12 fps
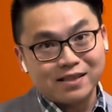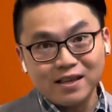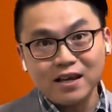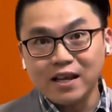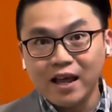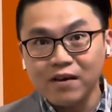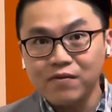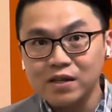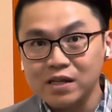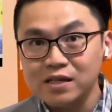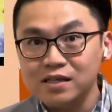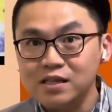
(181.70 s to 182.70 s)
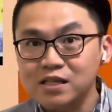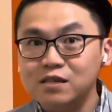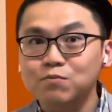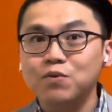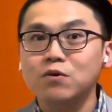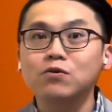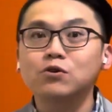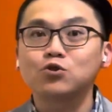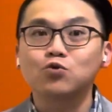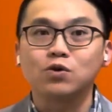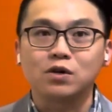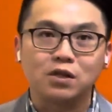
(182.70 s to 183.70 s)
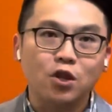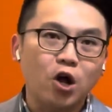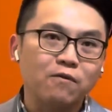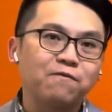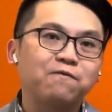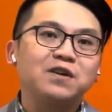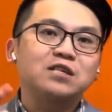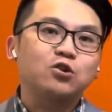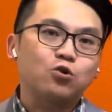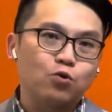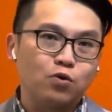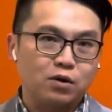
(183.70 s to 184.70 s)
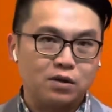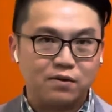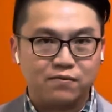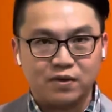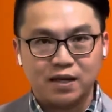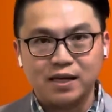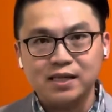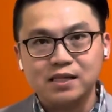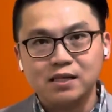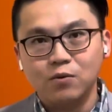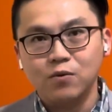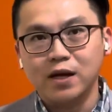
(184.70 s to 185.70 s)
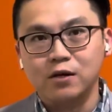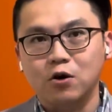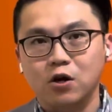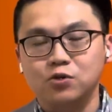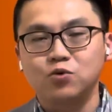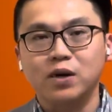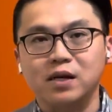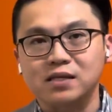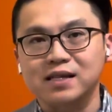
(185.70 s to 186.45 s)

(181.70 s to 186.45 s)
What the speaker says: third heaven is the spiritual, not physical, place where God dwells.